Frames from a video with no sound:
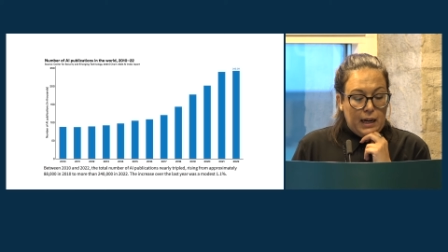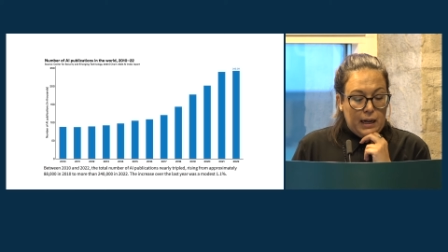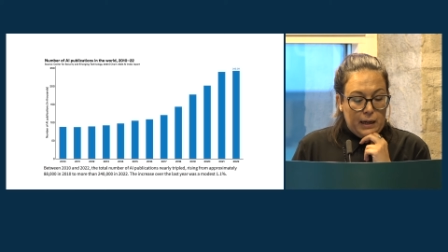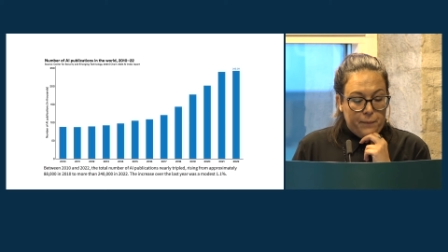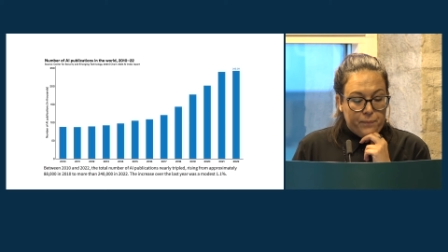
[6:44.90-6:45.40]

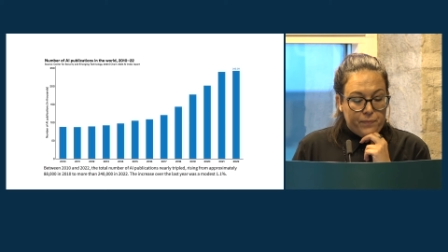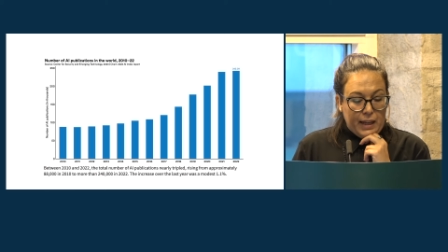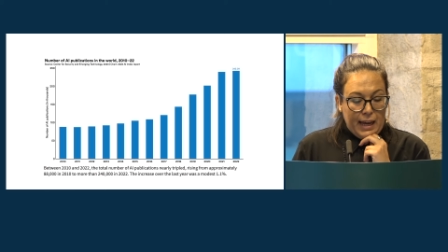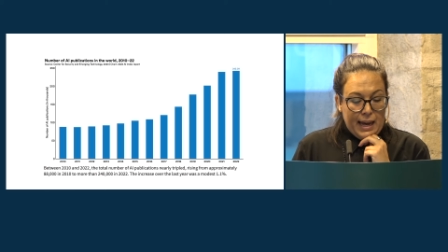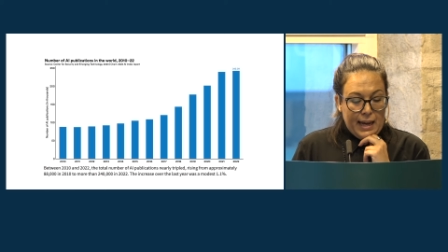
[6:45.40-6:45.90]
Um,
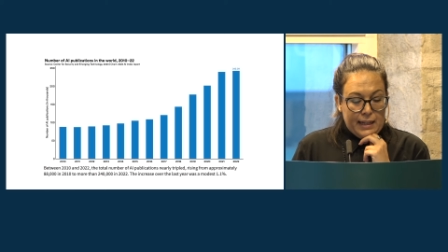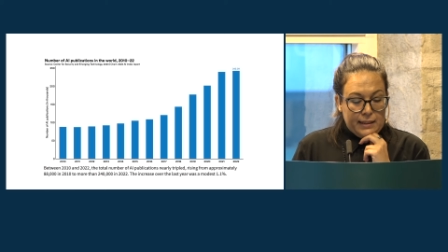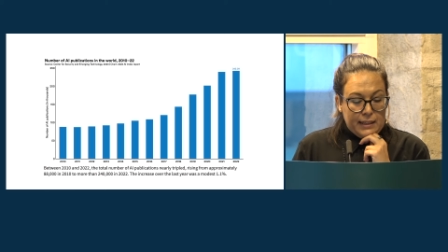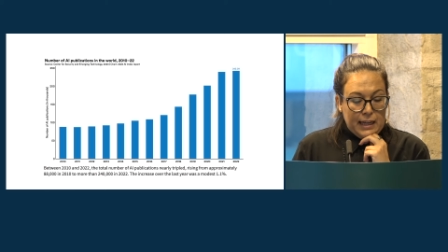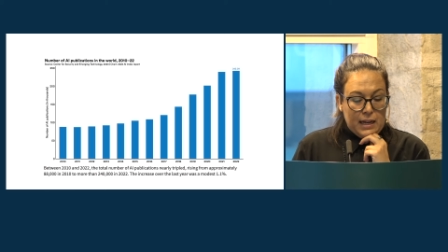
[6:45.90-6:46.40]

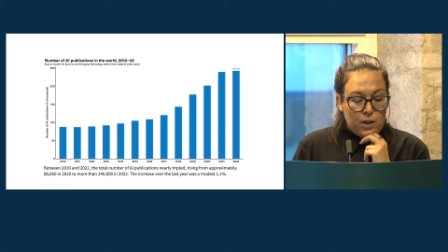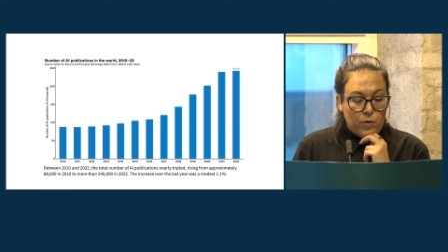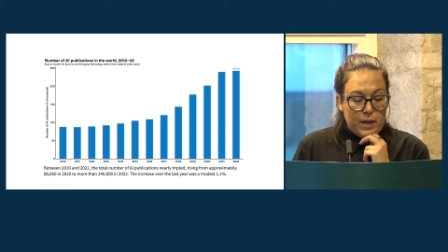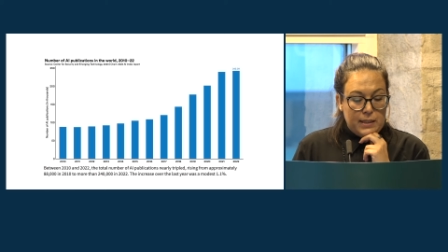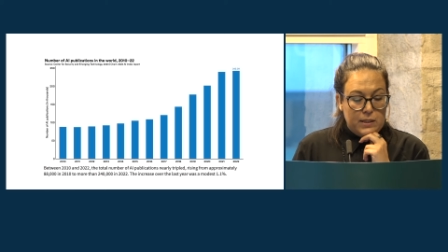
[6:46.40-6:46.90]
and the
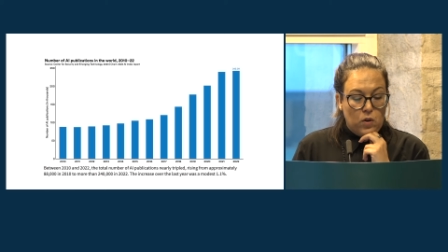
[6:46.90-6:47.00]
increase